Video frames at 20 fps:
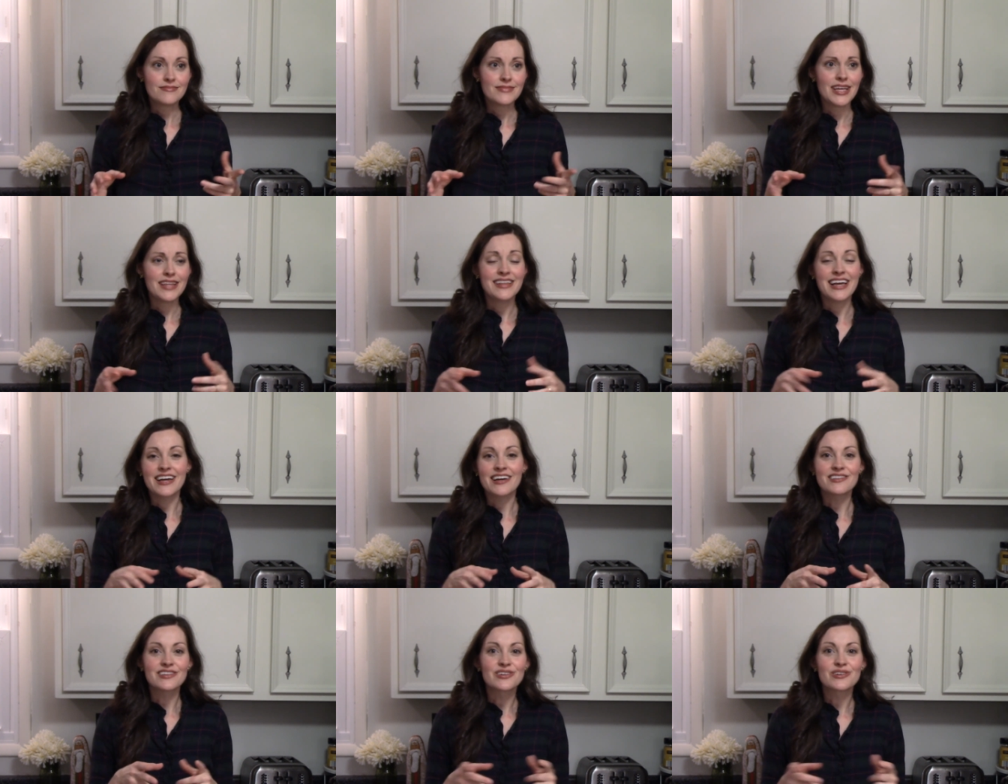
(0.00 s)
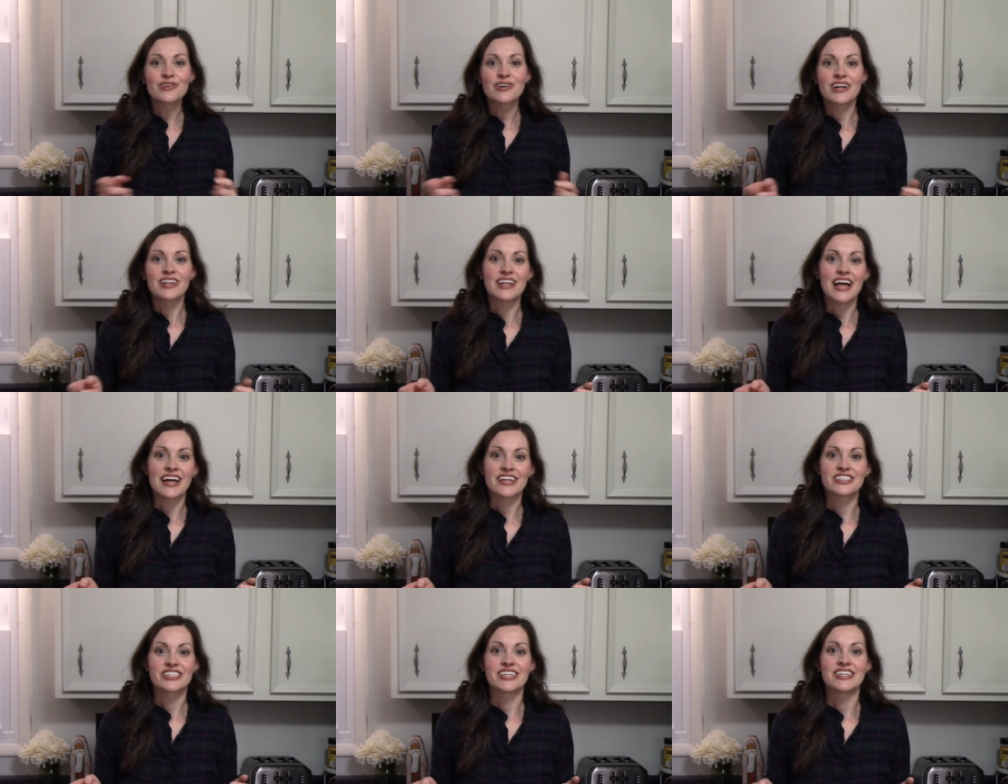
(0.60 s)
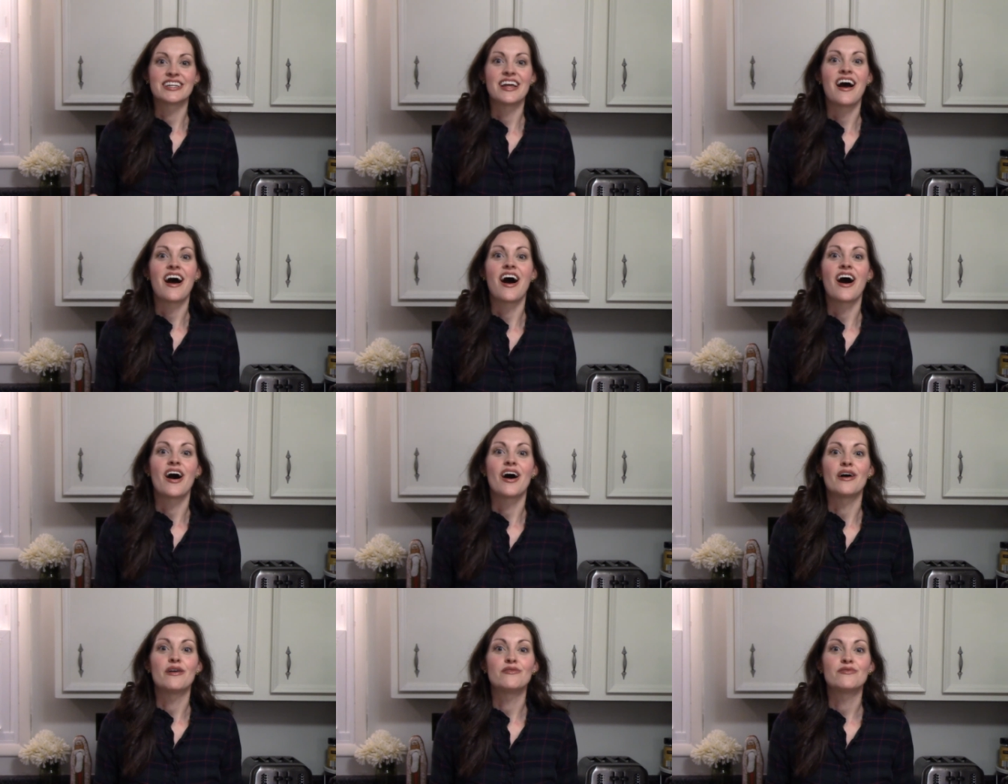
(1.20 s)
like a little collection
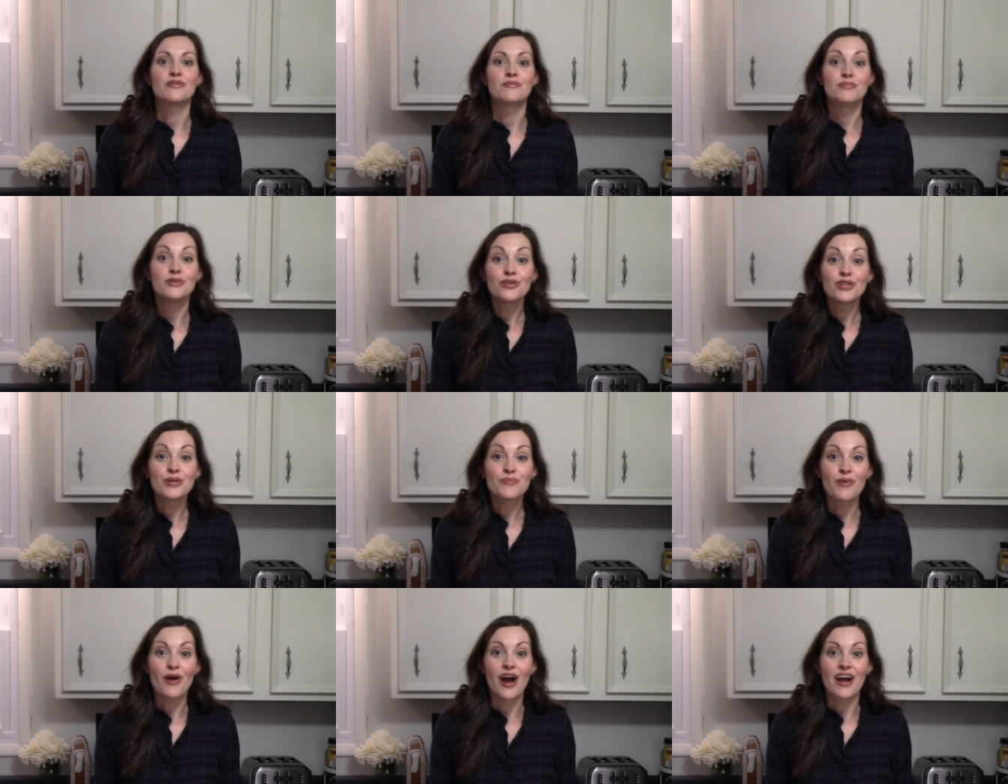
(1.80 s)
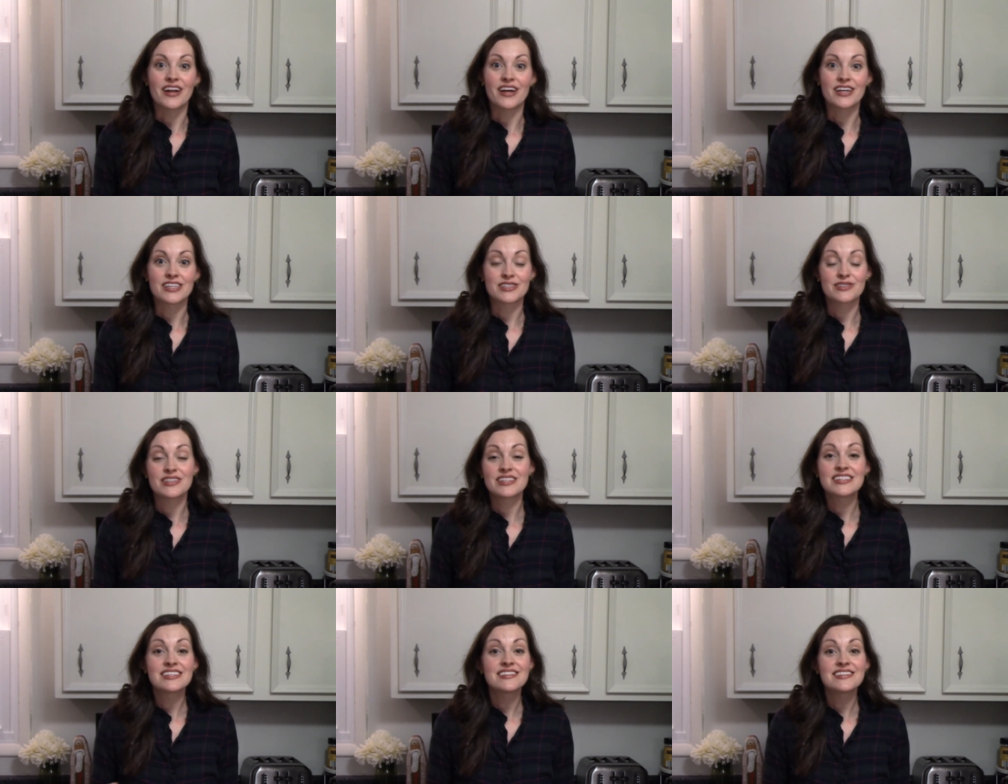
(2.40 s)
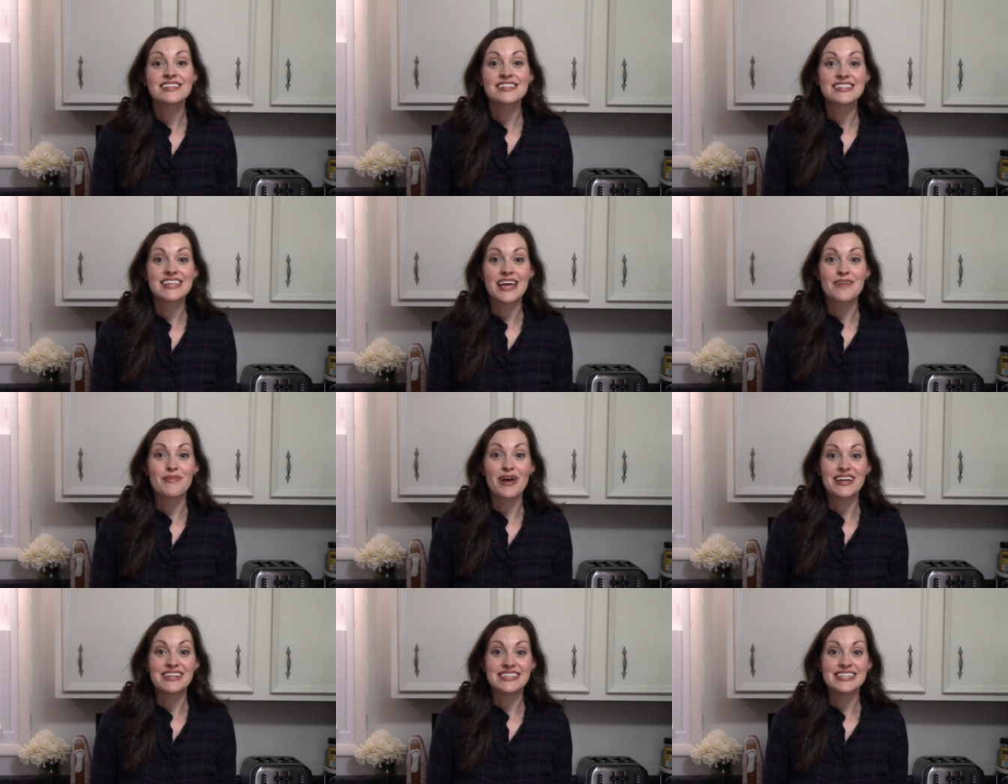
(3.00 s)
of beauty products. So this is the same
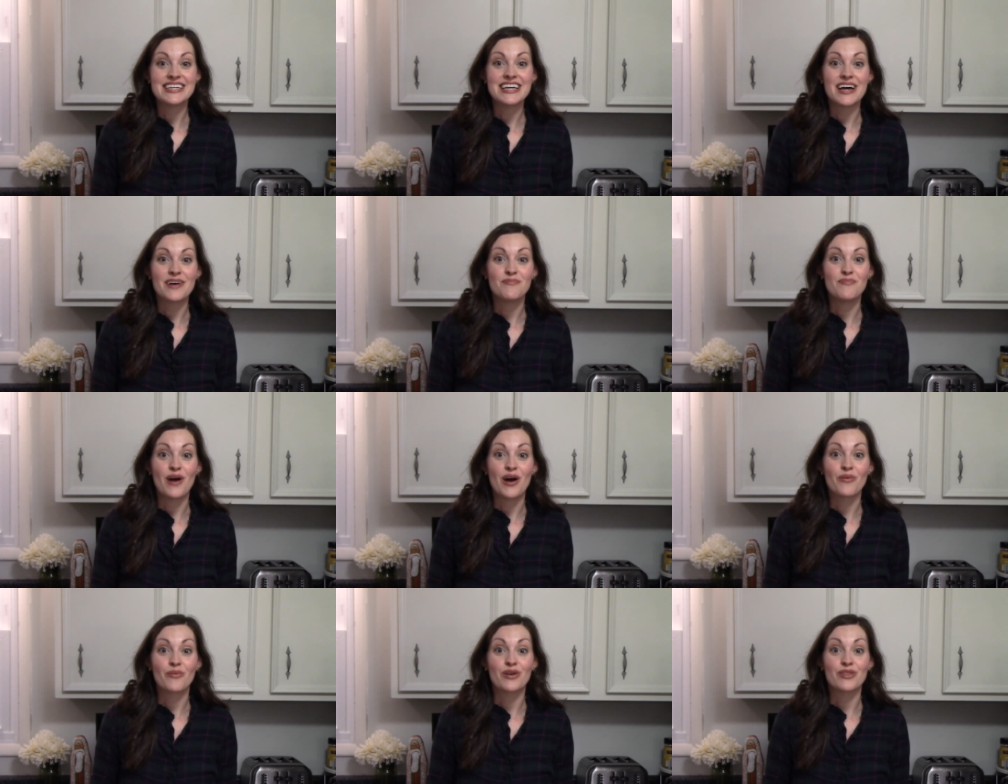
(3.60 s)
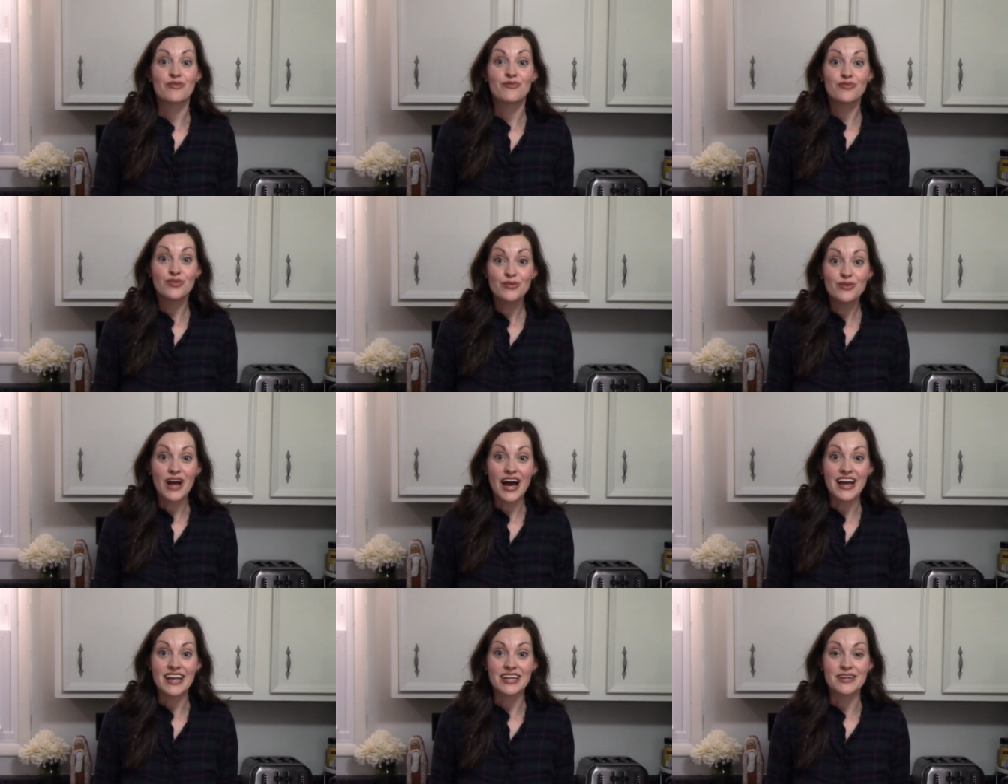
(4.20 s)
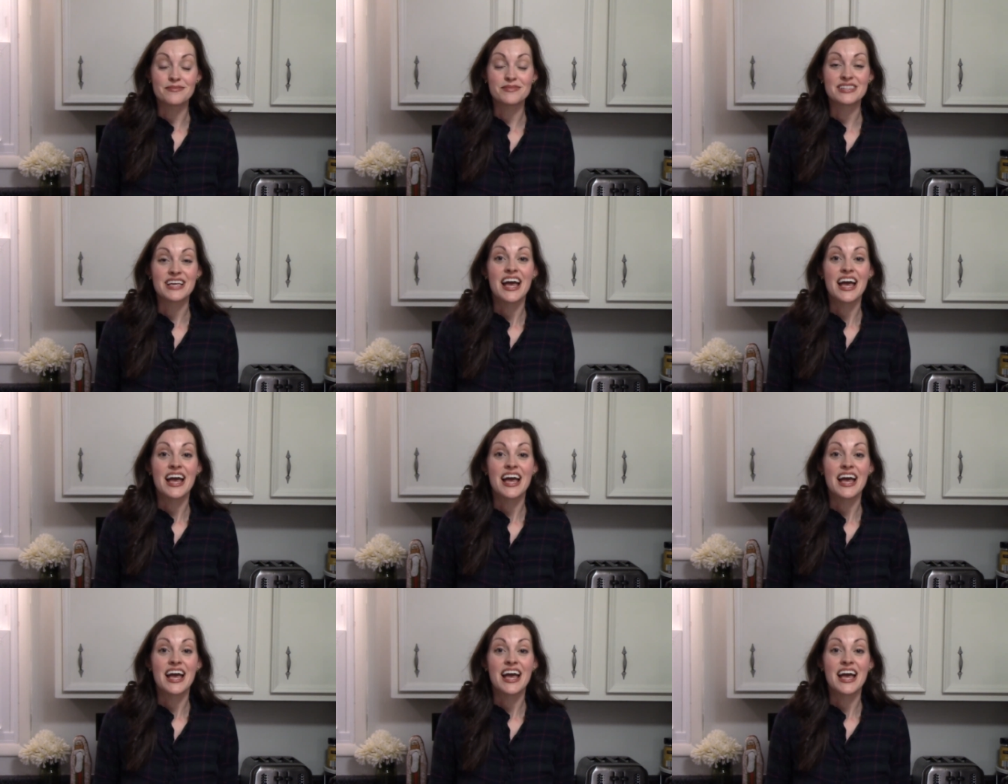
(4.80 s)
idea, but with food items.